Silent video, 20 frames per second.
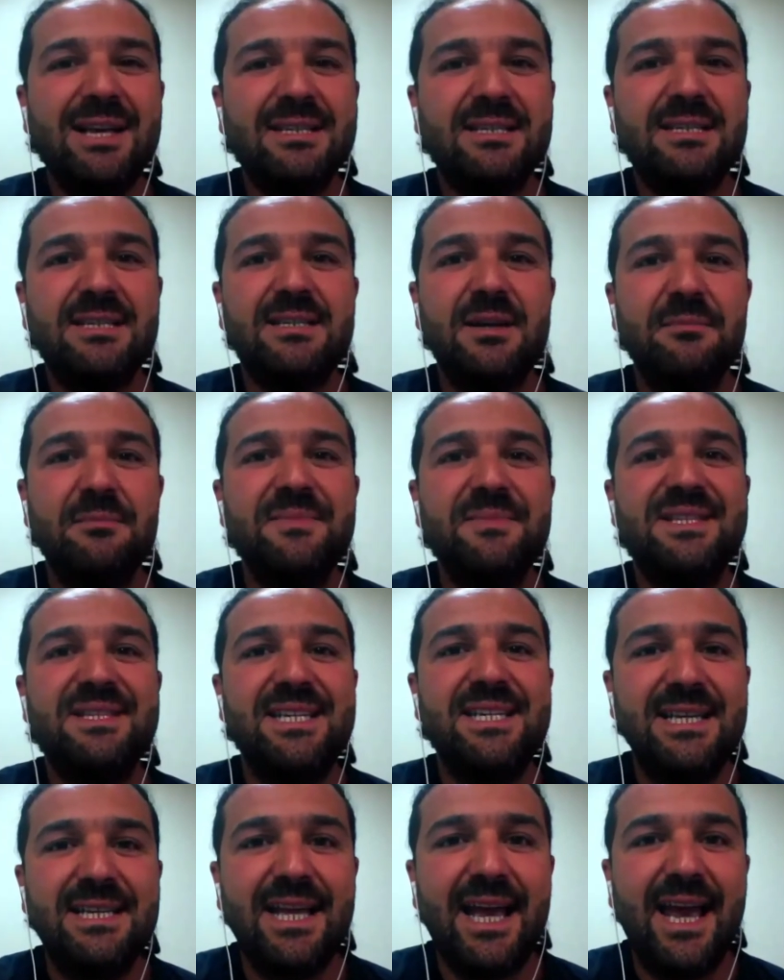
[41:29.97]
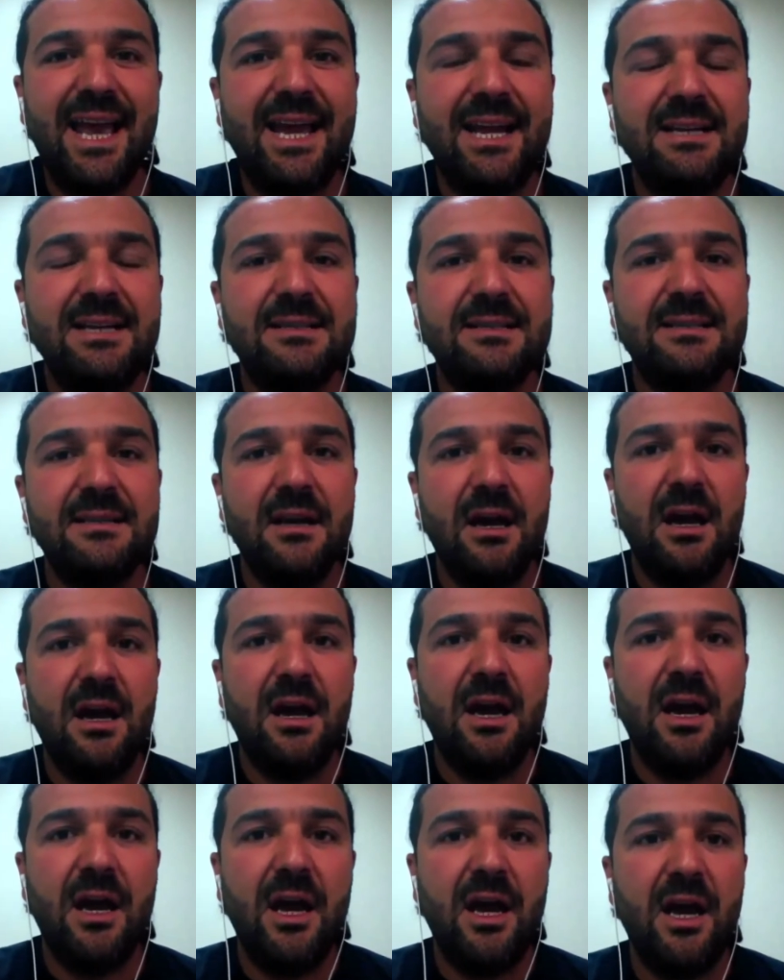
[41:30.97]
ask some details
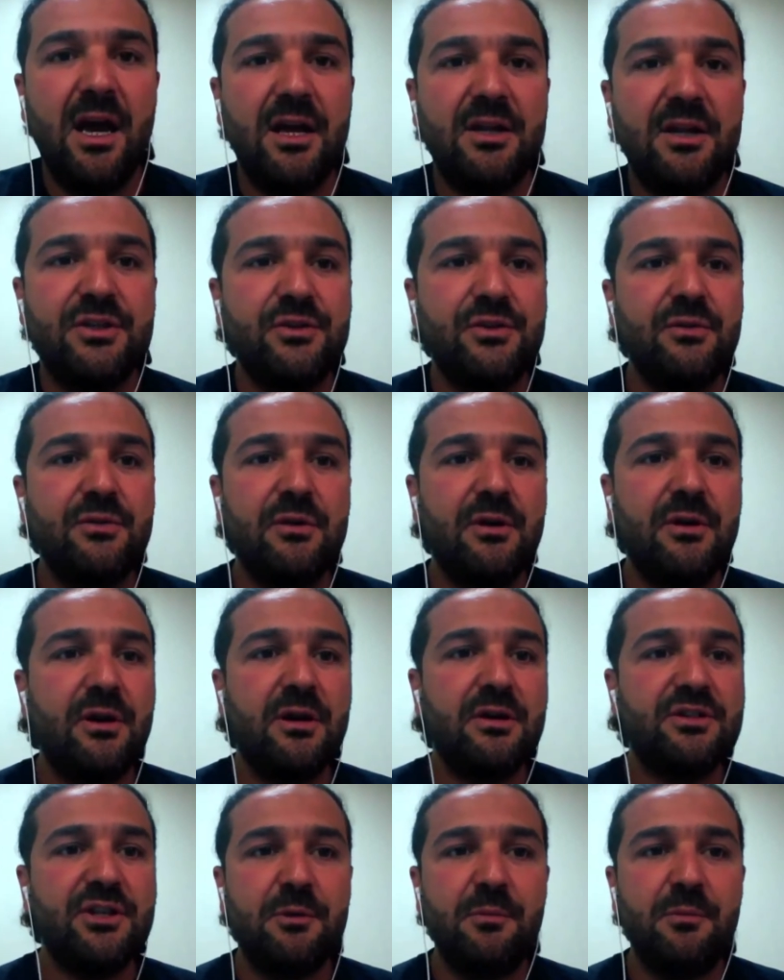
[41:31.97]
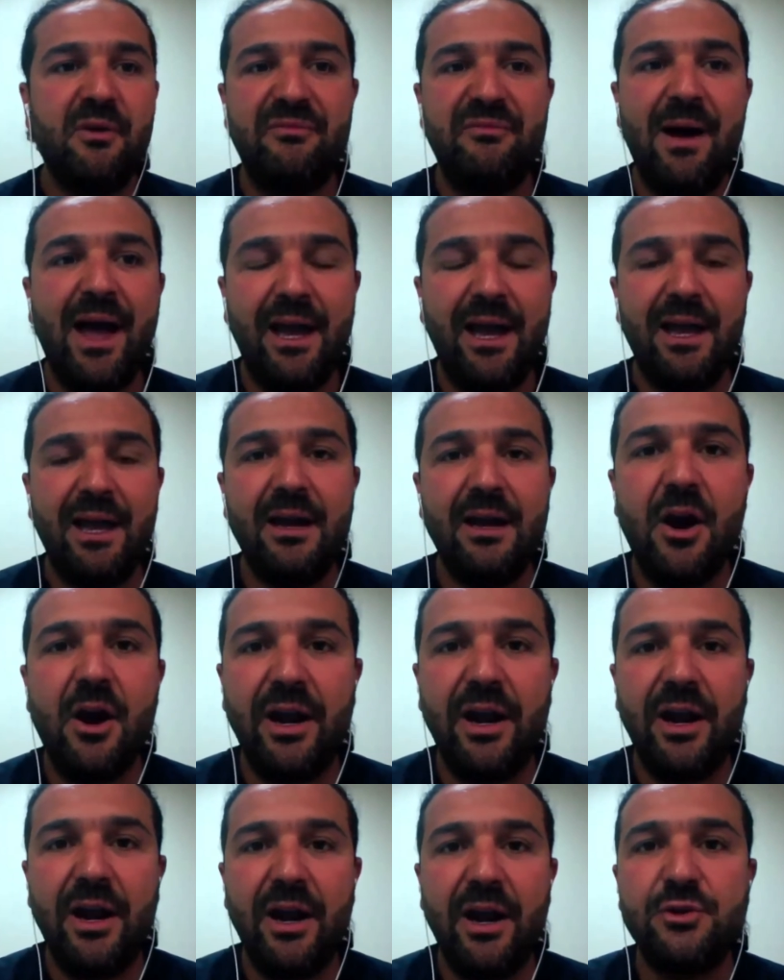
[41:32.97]
to some of my
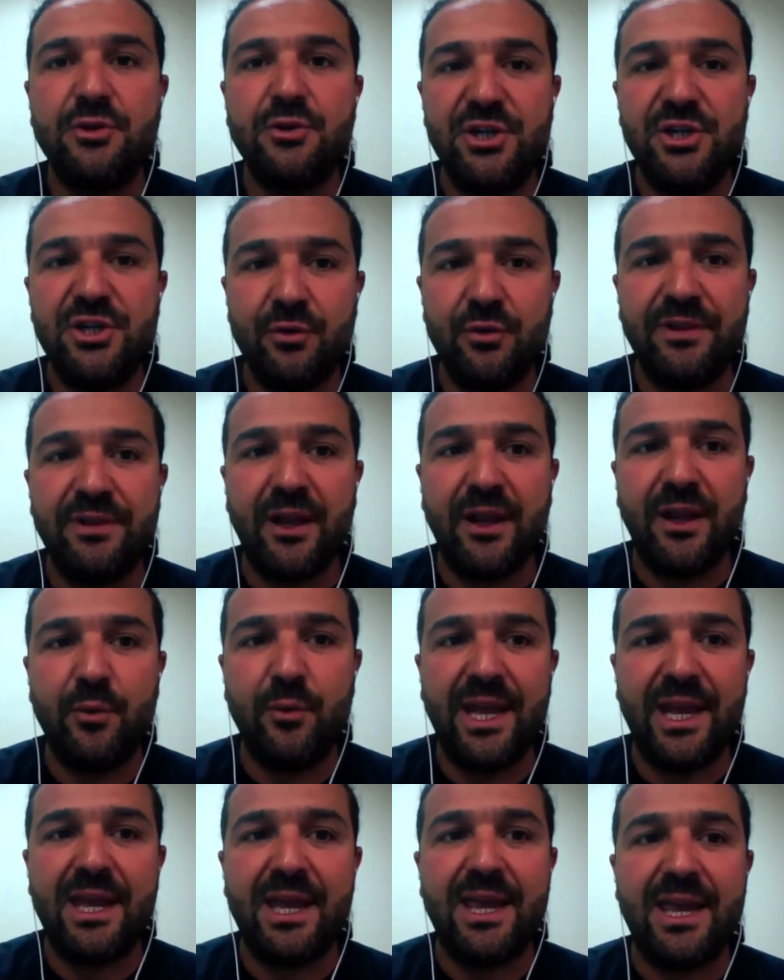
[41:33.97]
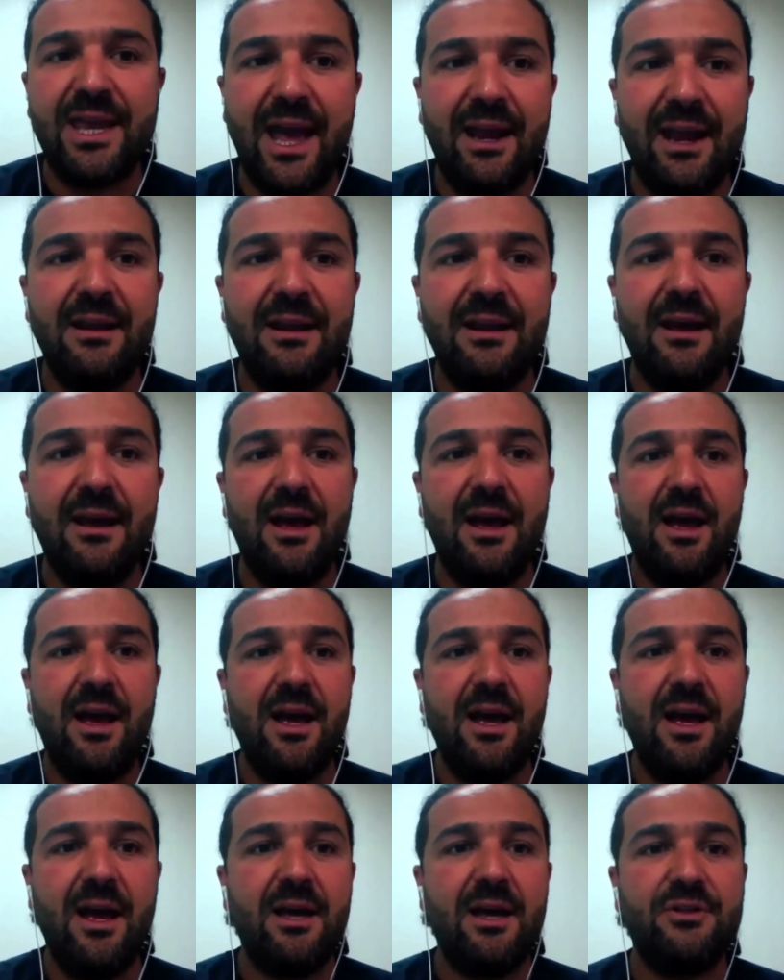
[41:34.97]
colleagues to be sure that we can
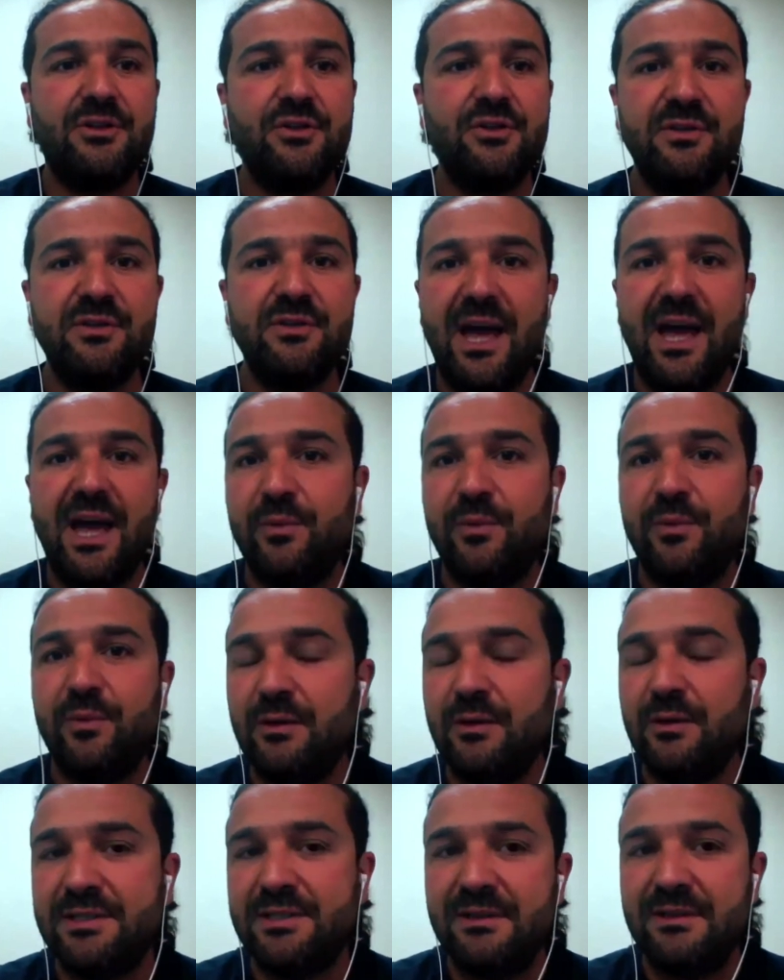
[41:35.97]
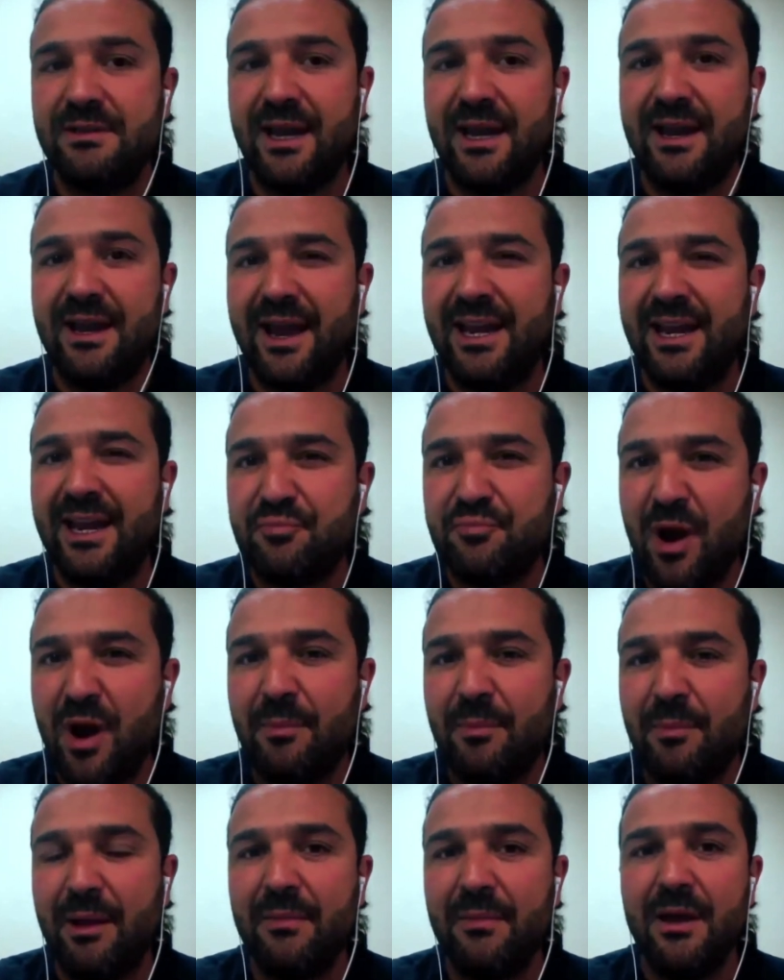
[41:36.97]
do that without any
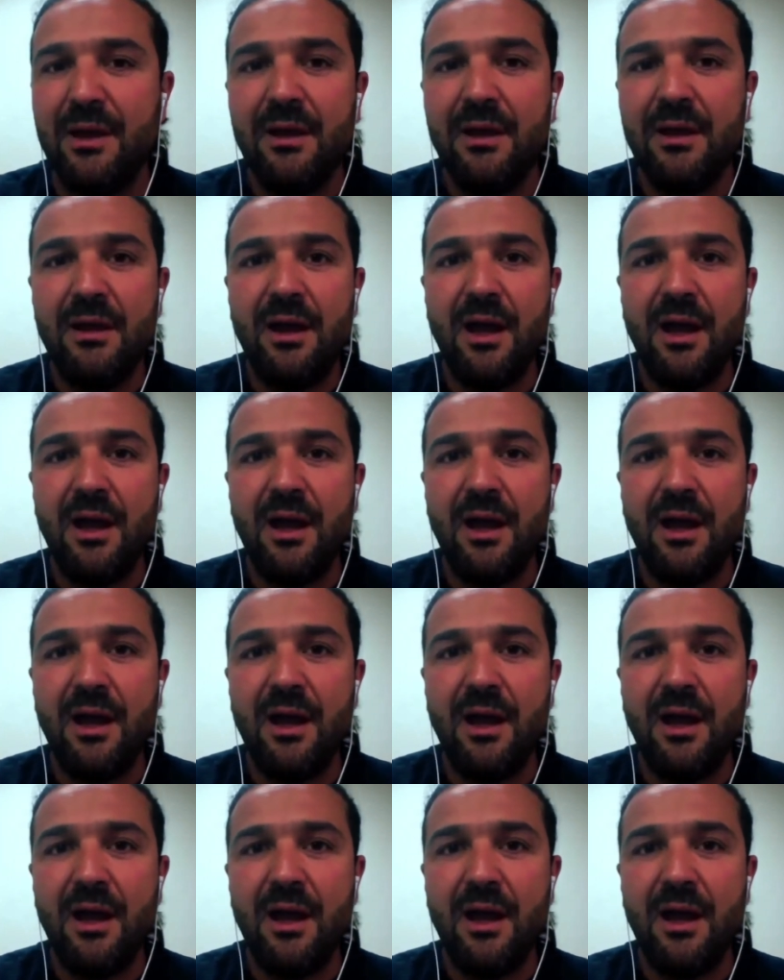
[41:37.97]
problem.